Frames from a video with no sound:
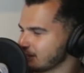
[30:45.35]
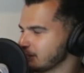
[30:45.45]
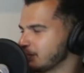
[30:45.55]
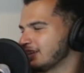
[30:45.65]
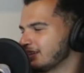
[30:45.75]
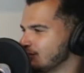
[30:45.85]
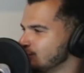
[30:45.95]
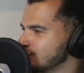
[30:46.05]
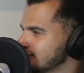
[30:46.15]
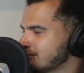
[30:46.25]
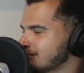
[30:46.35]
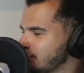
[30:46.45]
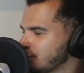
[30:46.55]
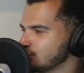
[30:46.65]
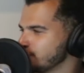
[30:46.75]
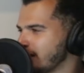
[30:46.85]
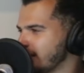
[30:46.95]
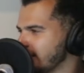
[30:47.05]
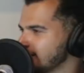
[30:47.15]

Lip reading: But then again, who's the person who's buying it?